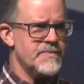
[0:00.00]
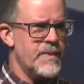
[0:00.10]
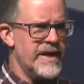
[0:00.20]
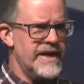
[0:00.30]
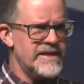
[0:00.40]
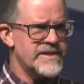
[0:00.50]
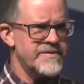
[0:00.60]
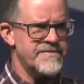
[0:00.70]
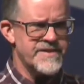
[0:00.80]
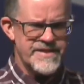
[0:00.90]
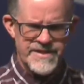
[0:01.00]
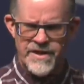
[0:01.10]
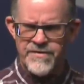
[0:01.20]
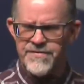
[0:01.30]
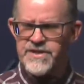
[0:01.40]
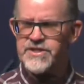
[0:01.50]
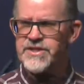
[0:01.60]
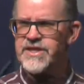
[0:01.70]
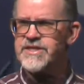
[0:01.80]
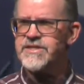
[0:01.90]
place of
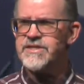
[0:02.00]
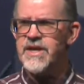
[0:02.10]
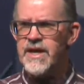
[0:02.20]
selfishness.